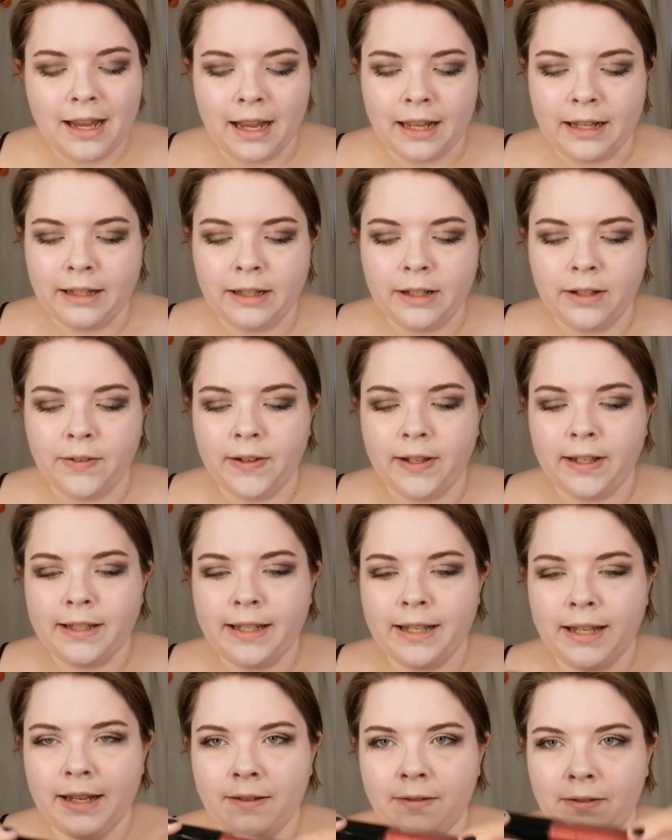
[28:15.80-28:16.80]
I love
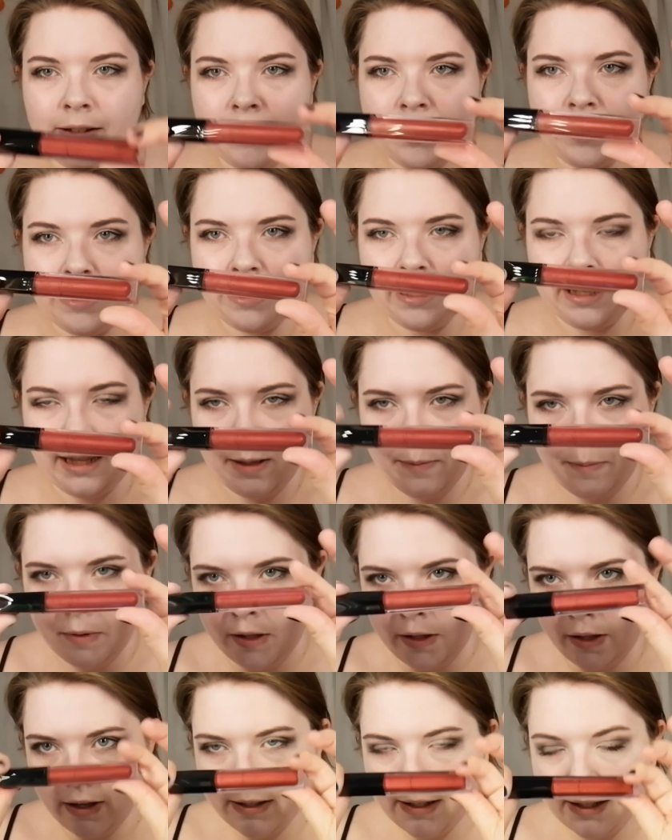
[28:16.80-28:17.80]
it. Well, this is the lip
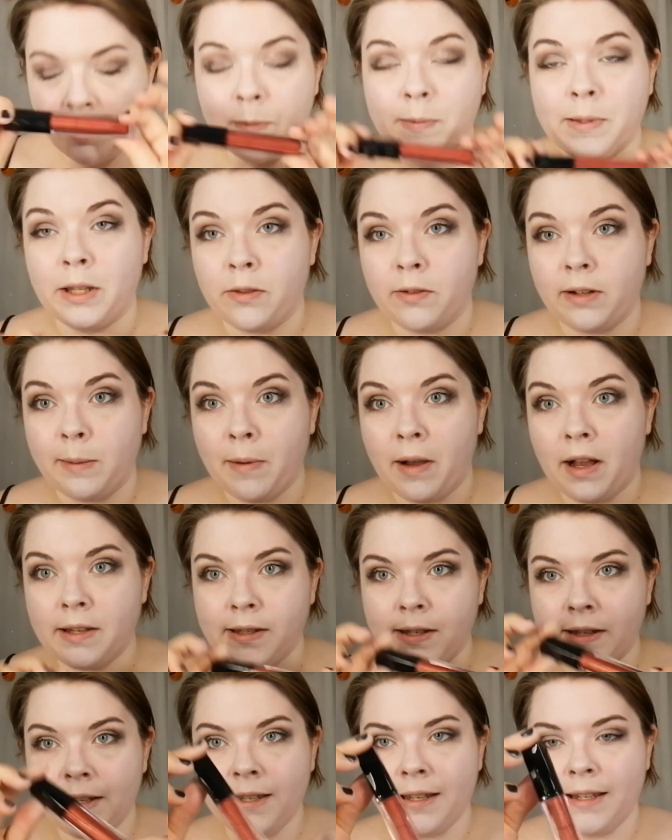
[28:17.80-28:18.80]
gloss. It comes in 3
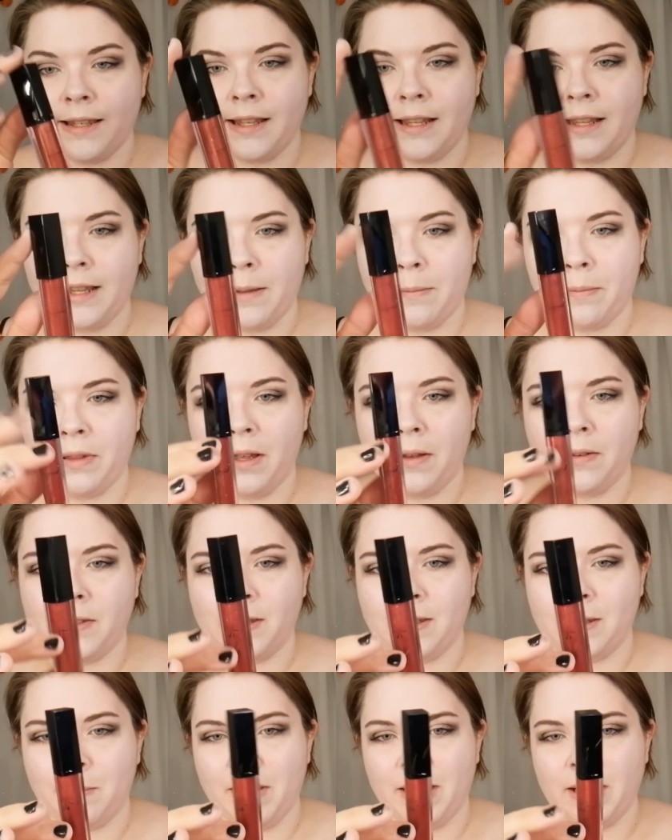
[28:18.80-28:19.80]
parts. So this is the lip
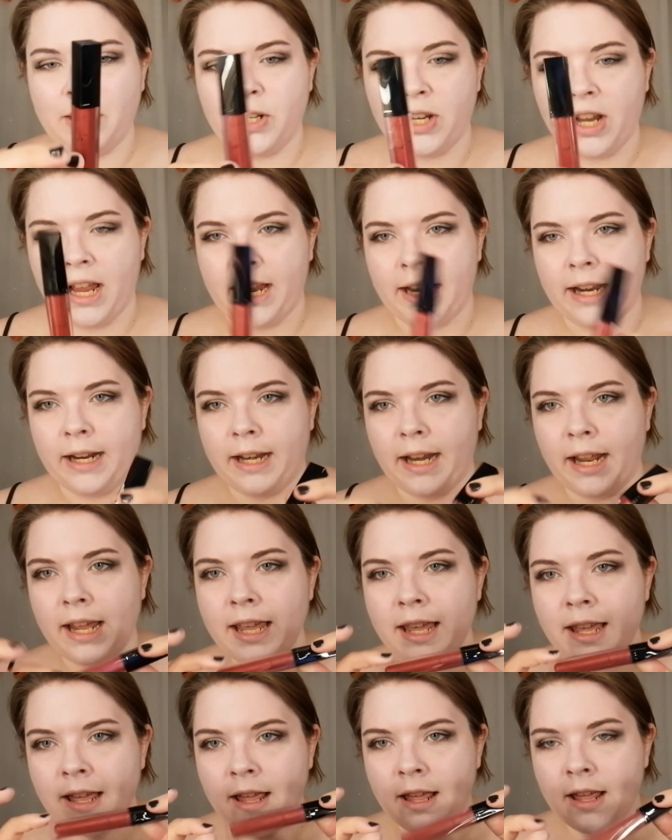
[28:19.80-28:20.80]
gloss. It's a bit
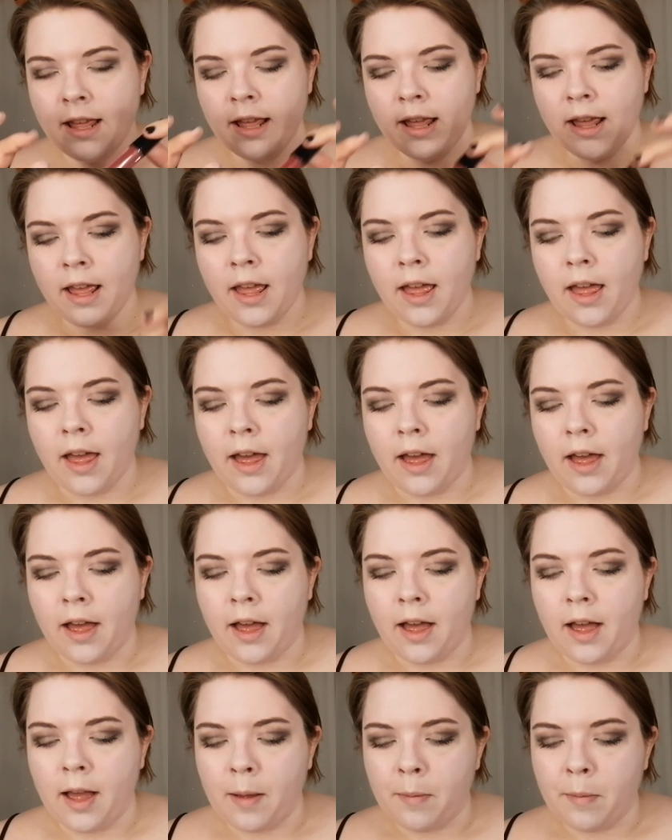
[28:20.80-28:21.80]
shiny.
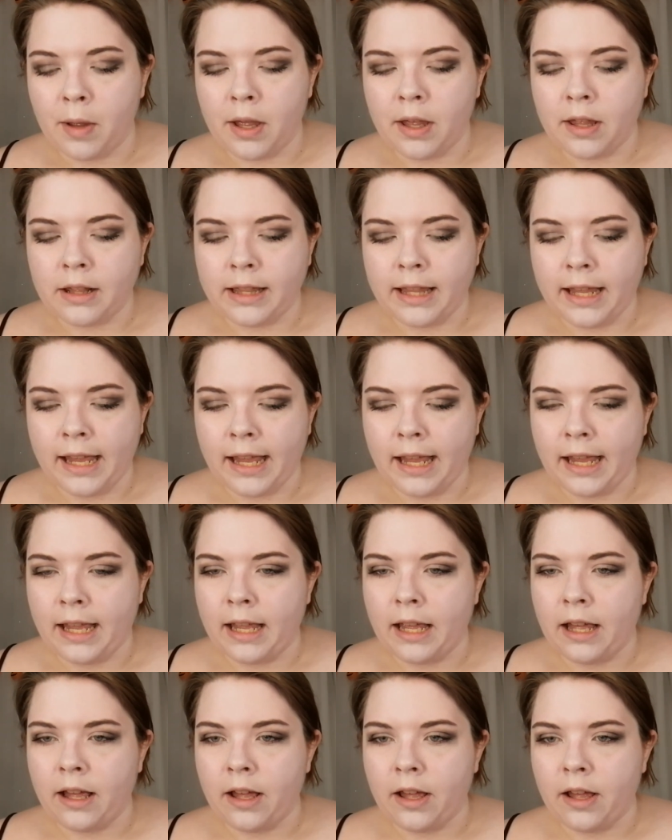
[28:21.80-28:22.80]

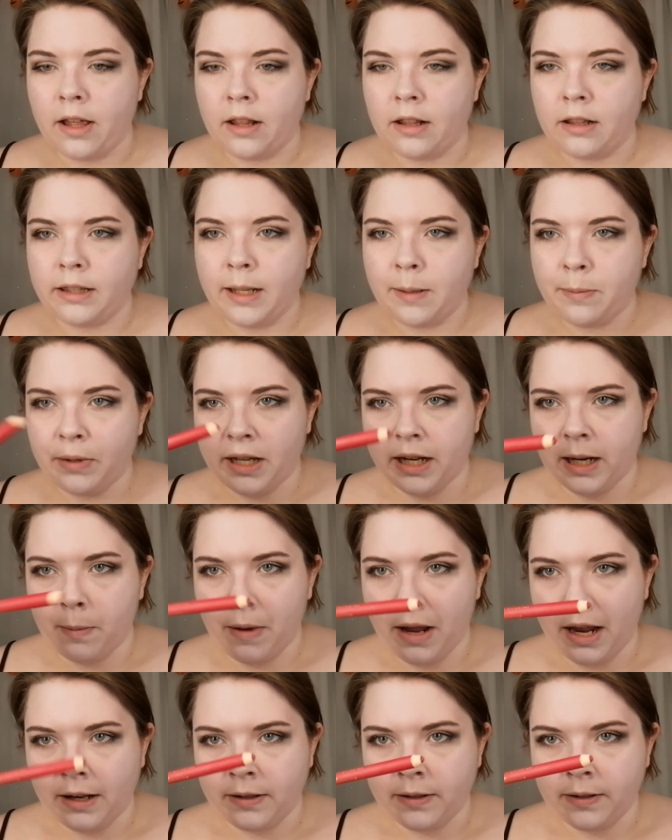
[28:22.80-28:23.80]
The lip liner
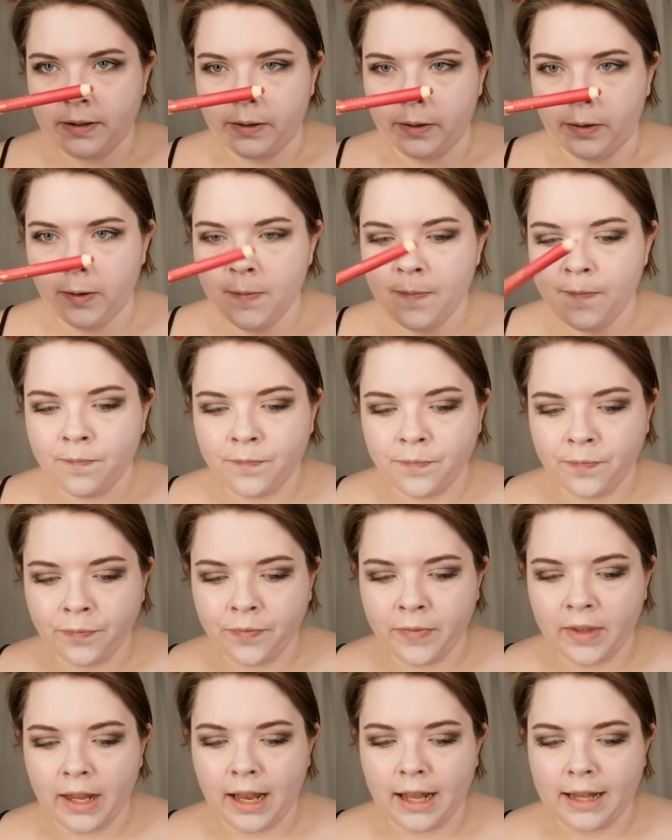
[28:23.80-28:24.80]
pencil
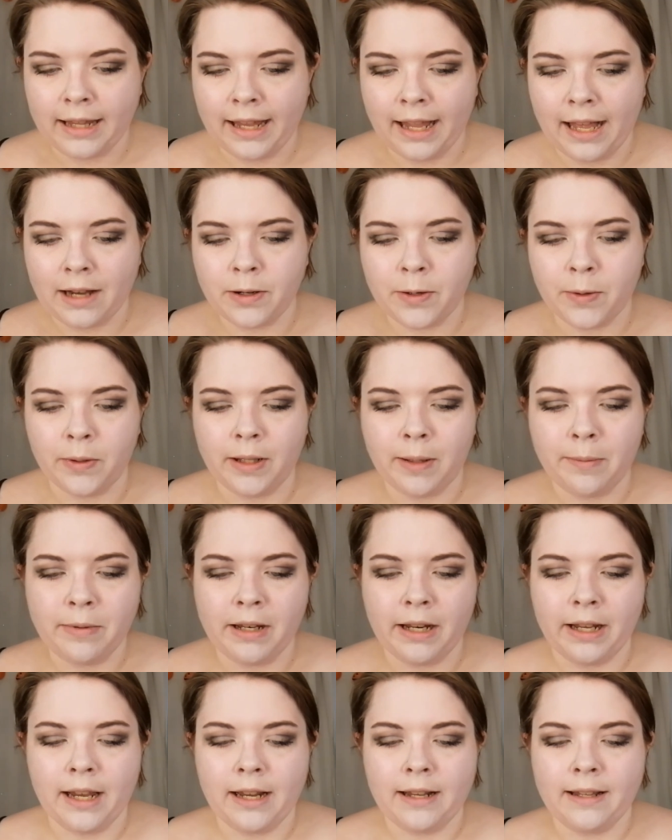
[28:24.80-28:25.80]
and the actual
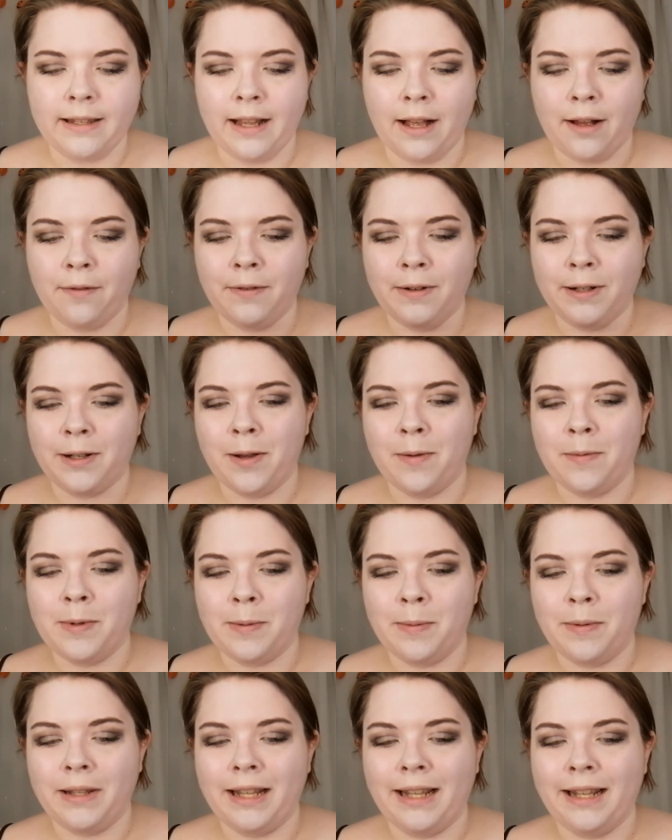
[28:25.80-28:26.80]
lipstick itself, which
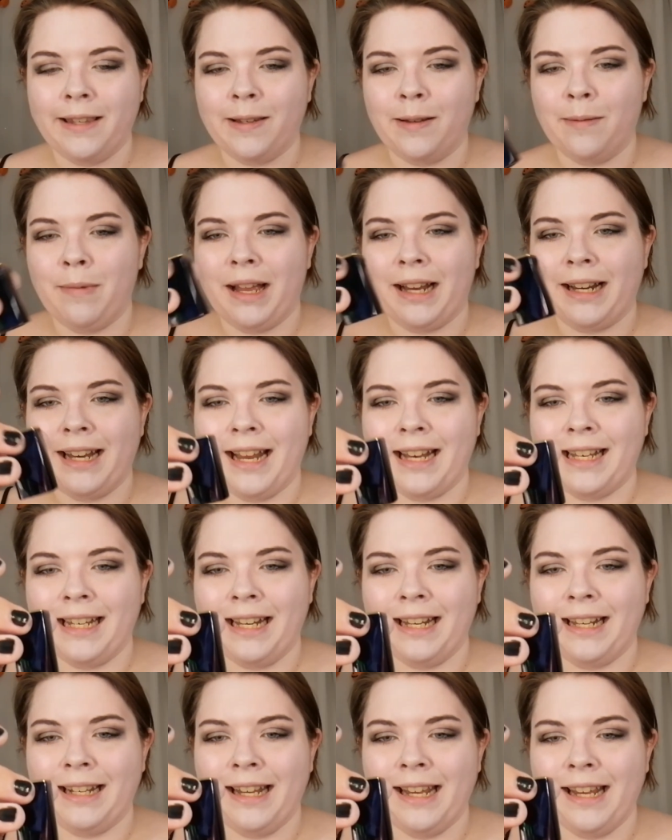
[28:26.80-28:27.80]
comes with a little
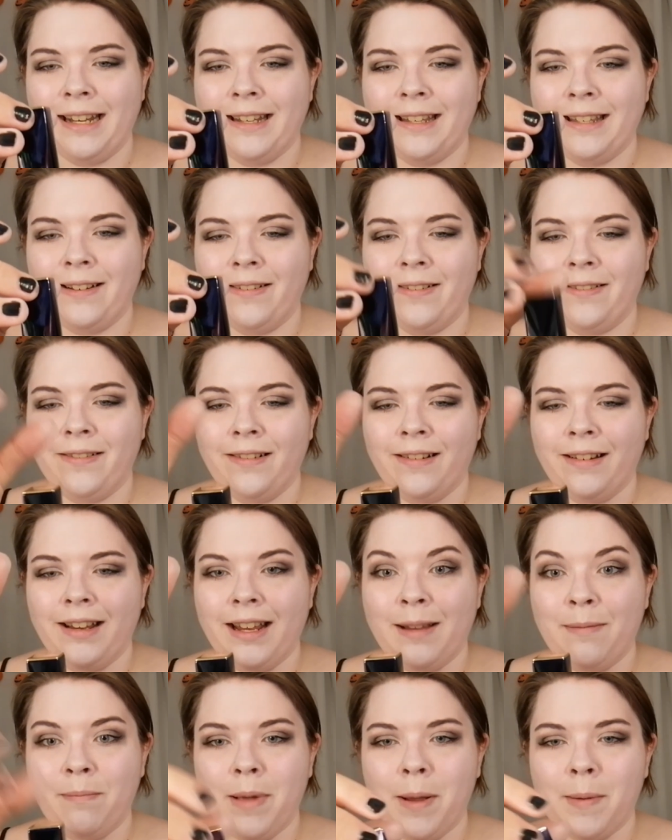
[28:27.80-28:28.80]
magnetic lid. So
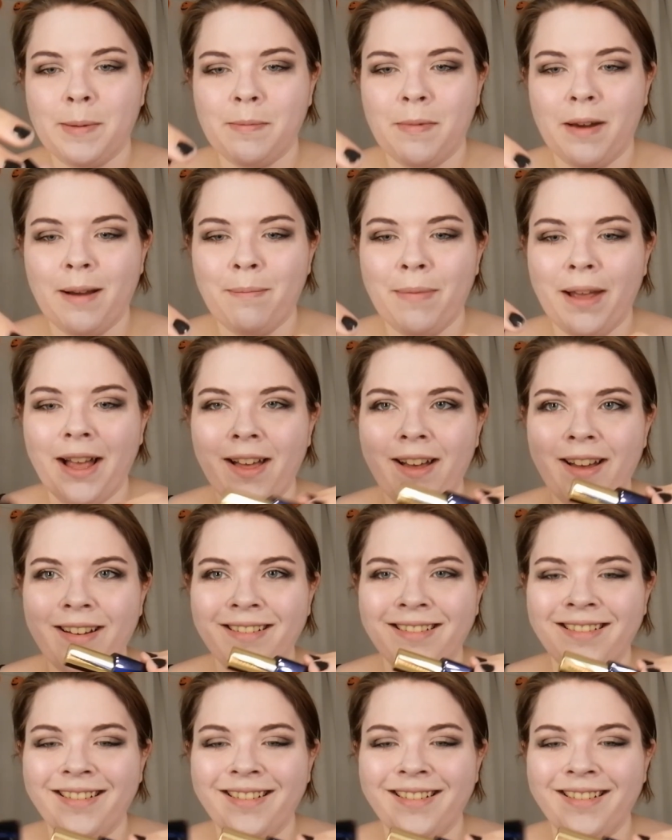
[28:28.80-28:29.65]
pops right back on.